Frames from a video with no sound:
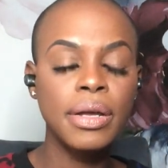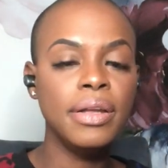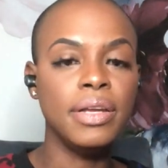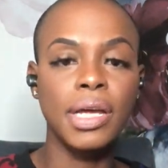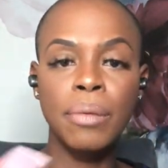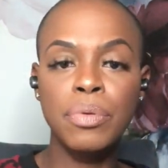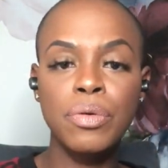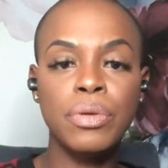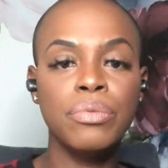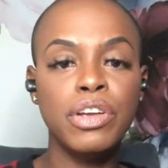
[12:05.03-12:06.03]
to help you
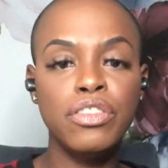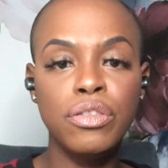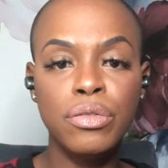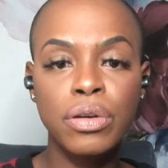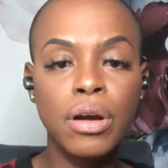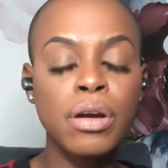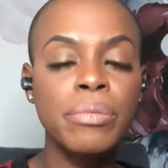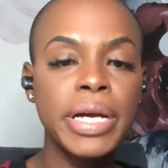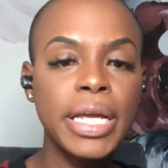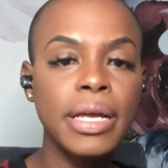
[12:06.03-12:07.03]
with what you do to earn
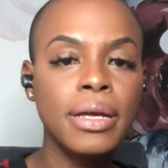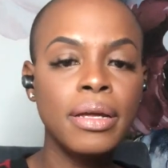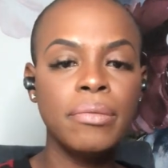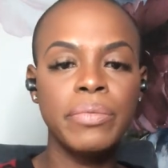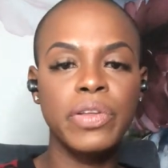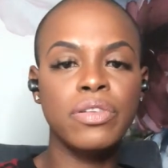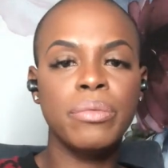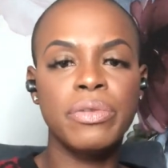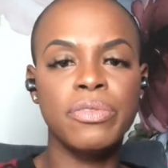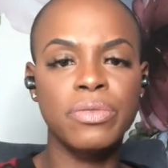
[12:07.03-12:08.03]
money, but it's gonna
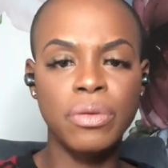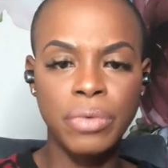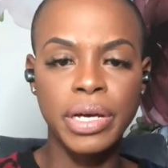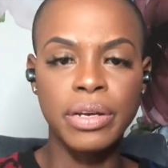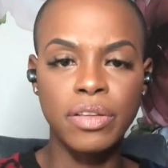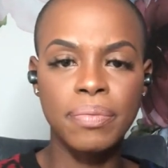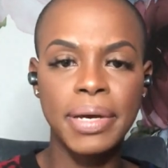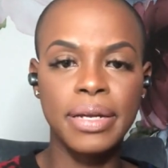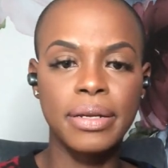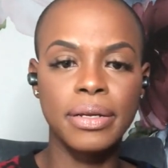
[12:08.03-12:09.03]
be from somewhere
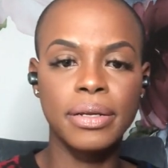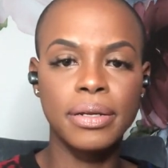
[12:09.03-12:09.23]
unexpected.